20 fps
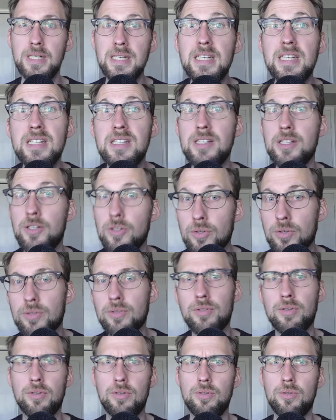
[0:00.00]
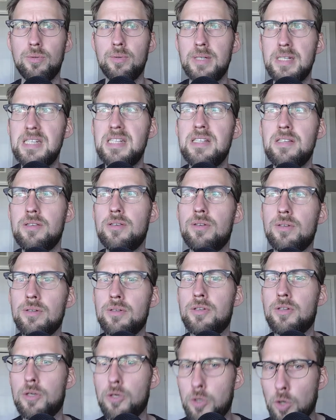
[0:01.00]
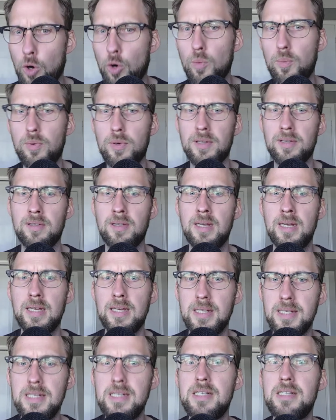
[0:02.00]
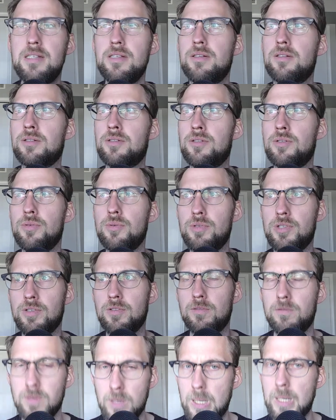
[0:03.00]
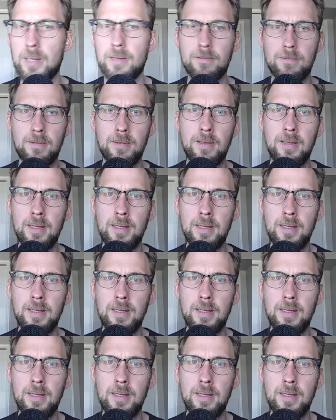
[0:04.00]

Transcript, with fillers: easier to do, easier to cope with, easier to survive.